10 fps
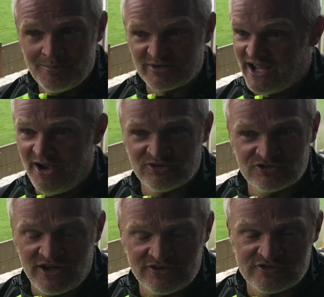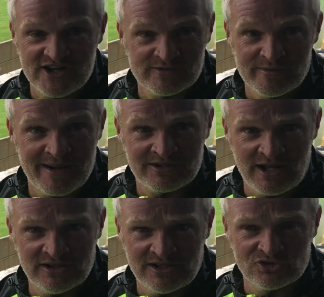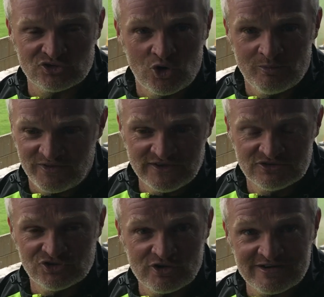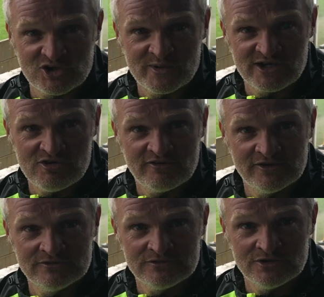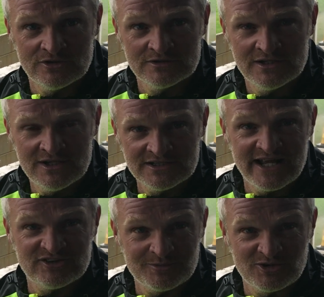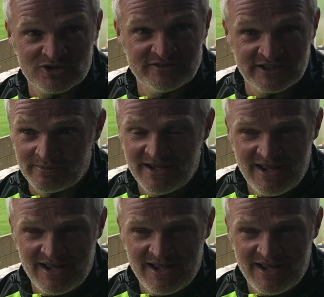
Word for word: But yeah, it's, it's great to be back. I, I just hope things turn around quicker rather than you know later, because obviously